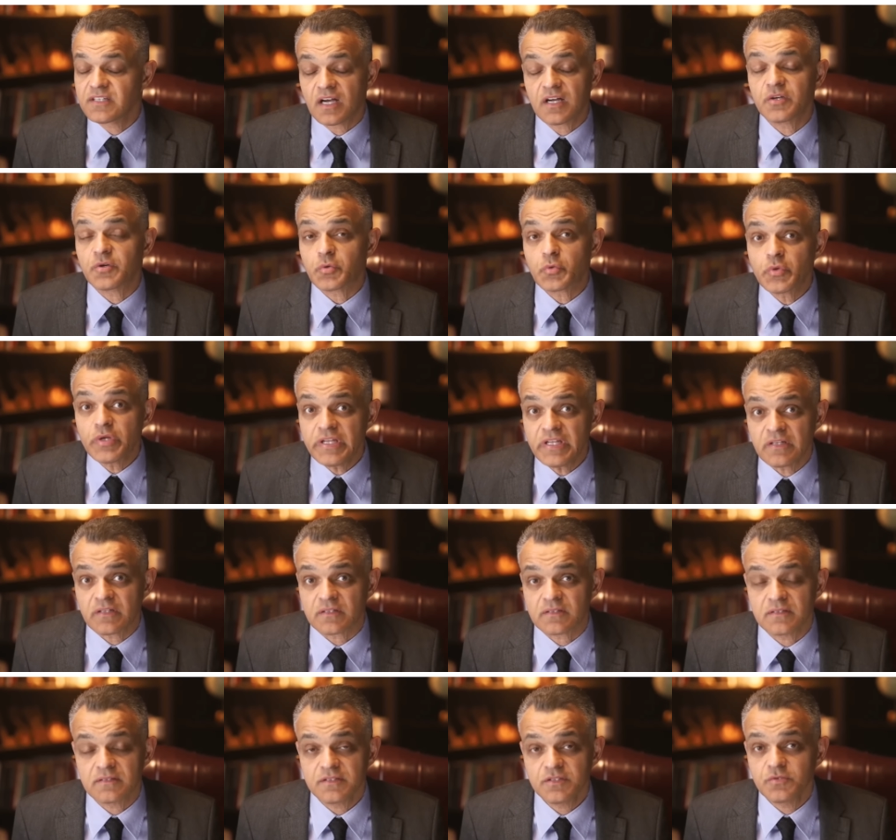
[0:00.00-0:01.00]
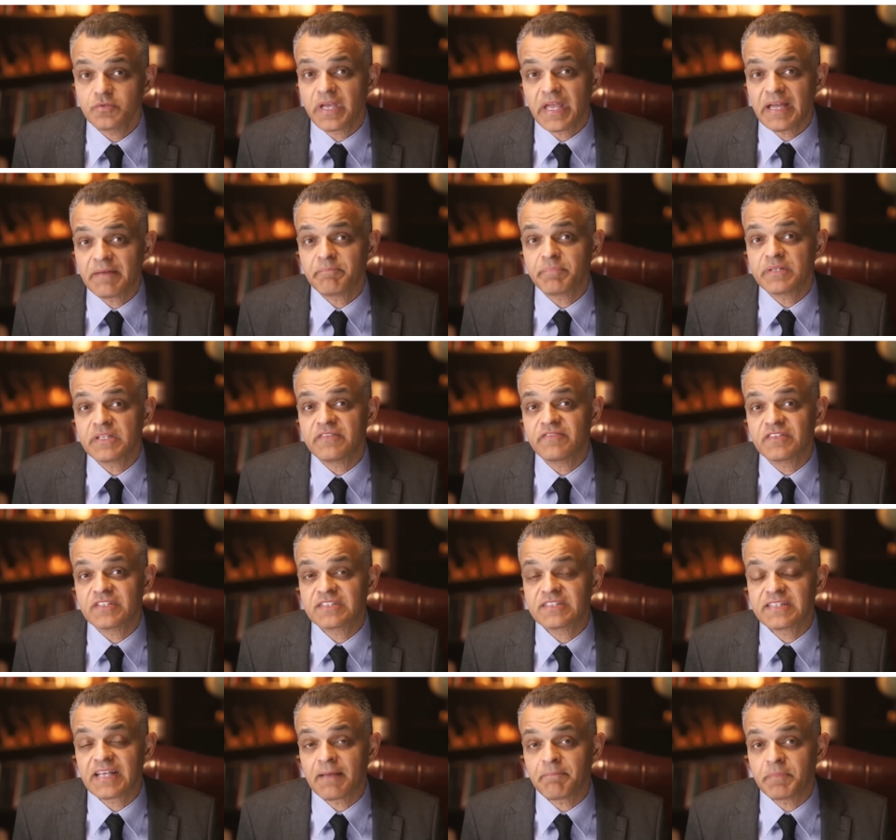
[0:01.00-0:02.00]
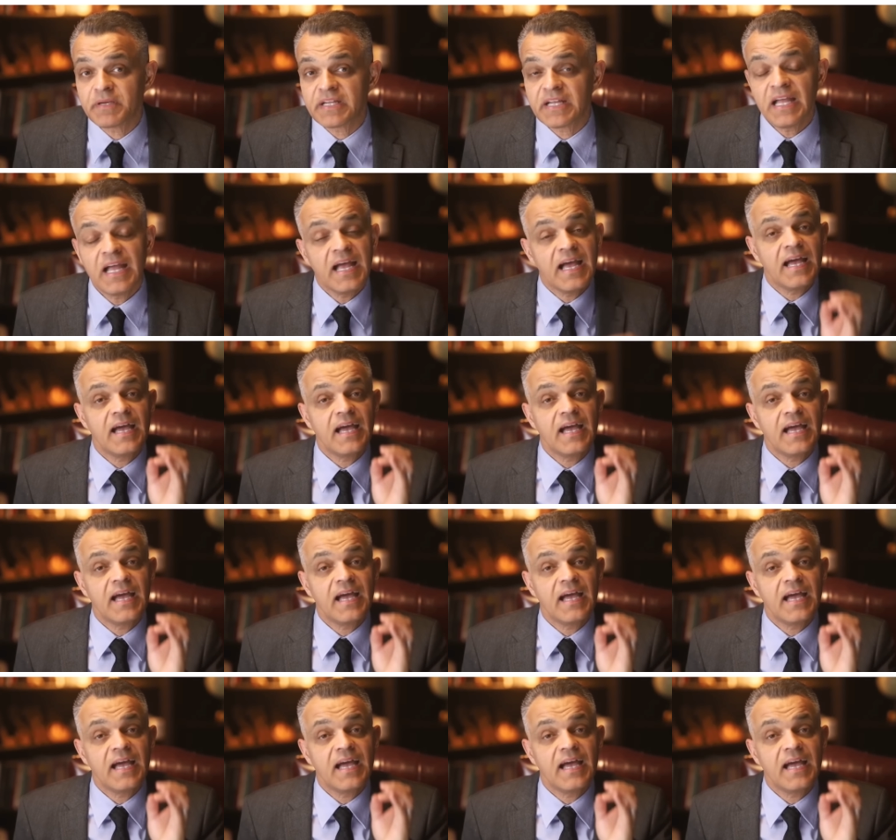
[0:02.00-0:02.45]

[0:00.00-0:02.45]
unreal. You can't believe this is happening.